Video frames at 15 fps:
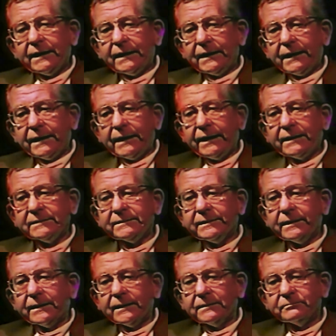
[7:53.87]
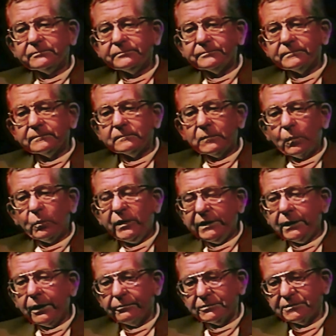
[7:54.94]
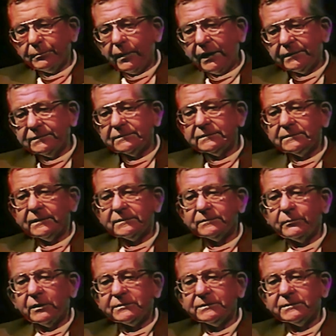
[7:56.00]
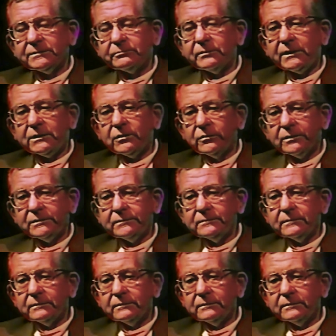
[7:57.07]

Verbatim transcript: and we corresponded as much as we could.